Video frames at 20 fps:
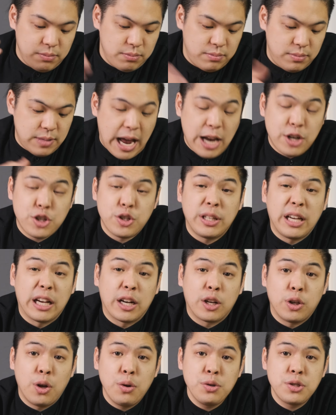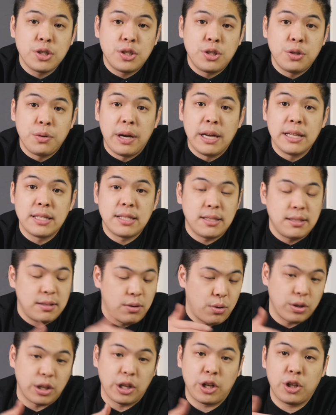naturally get closer to it,
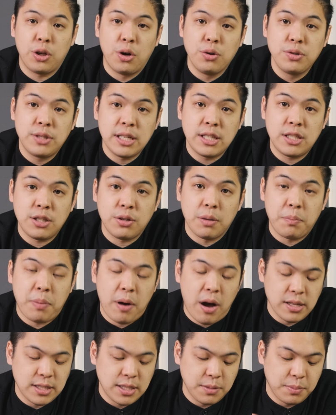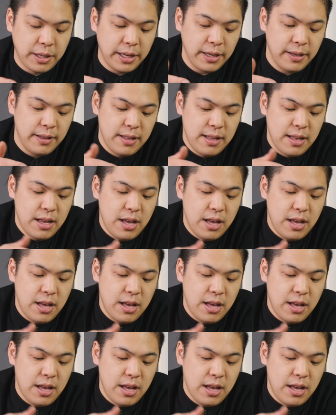or the closest to it possibly,